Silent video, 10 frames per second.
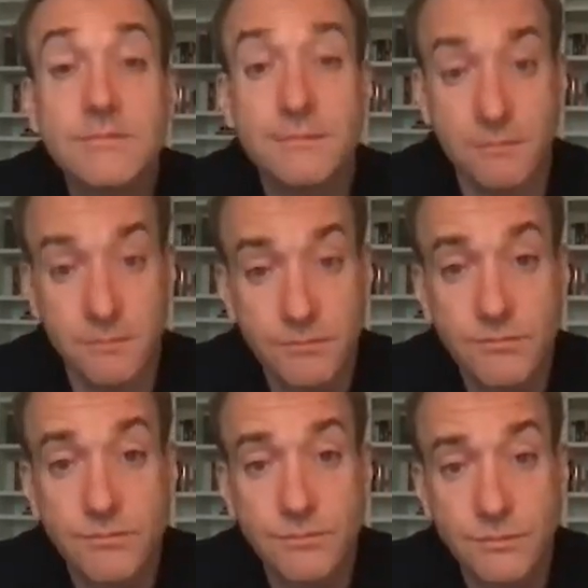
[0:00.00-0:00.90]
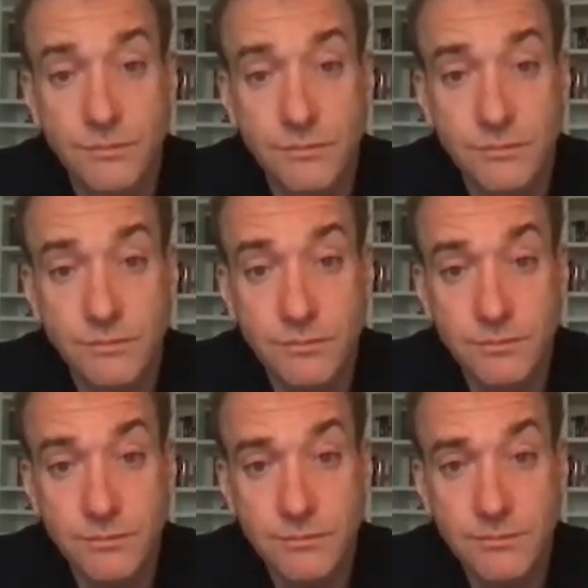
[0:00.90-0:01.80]

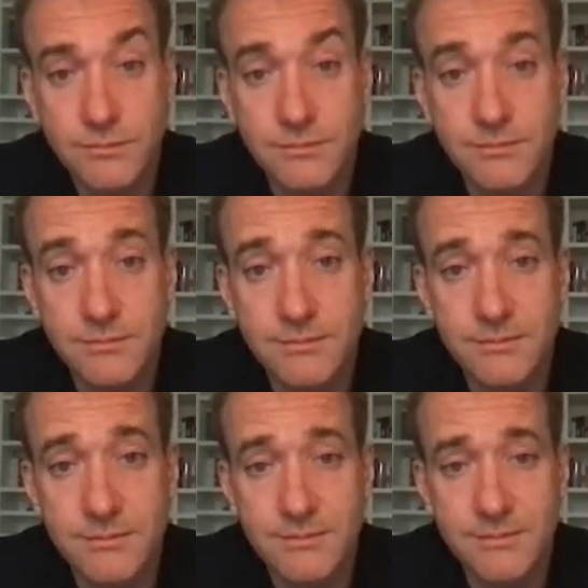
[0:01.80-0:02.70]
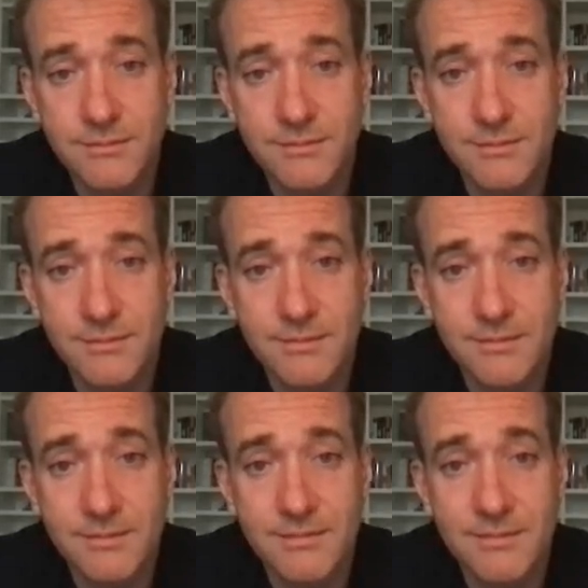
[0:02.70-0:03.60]

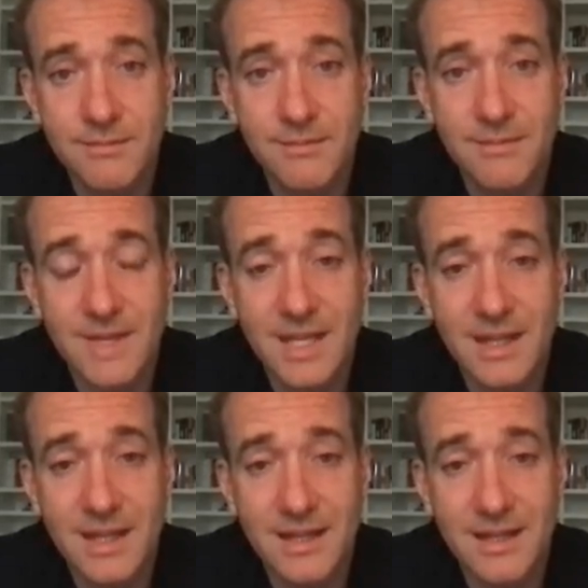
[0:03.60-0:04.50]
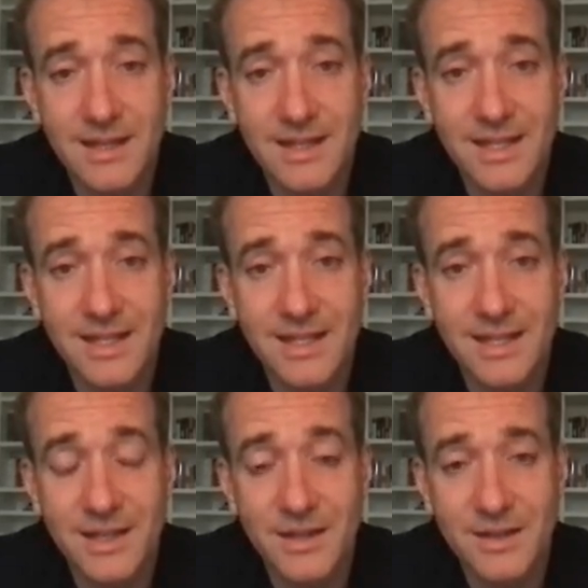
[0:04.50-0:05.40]

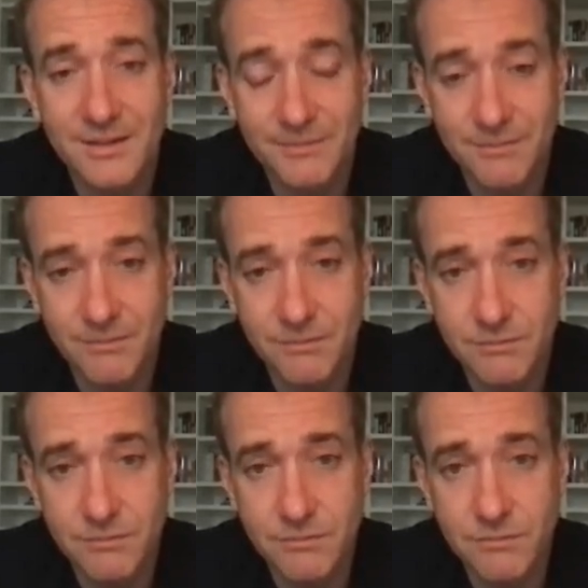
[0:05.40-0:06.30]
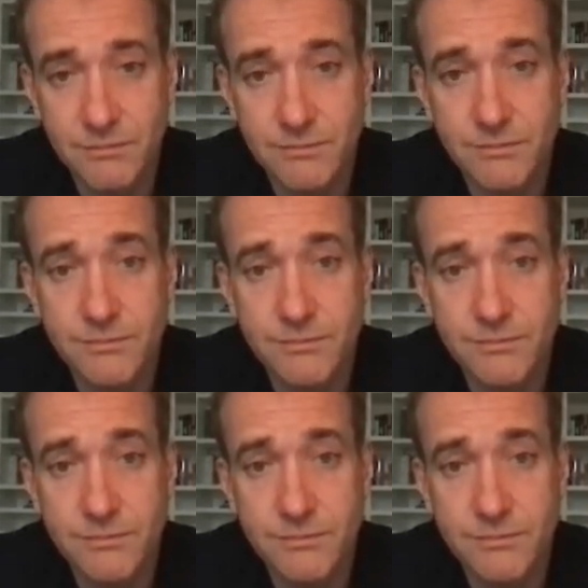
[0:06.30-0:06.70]
The person shown says nothing.